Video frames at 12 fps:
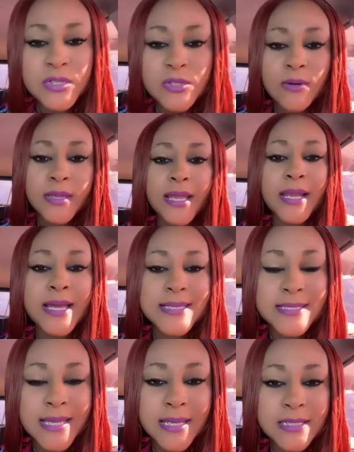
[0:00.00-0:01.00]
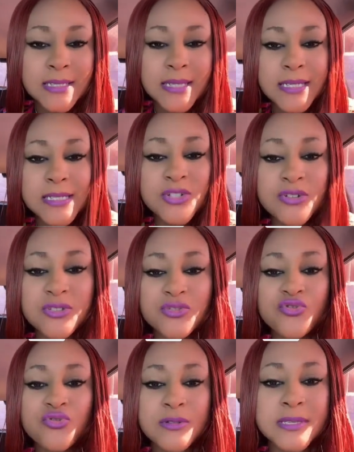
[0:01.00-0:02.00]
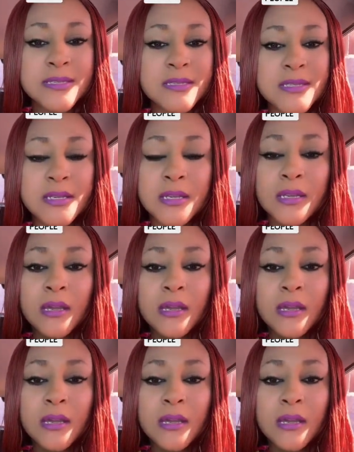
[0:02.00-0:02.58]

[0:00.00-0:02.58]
talking last night that he doesn't trust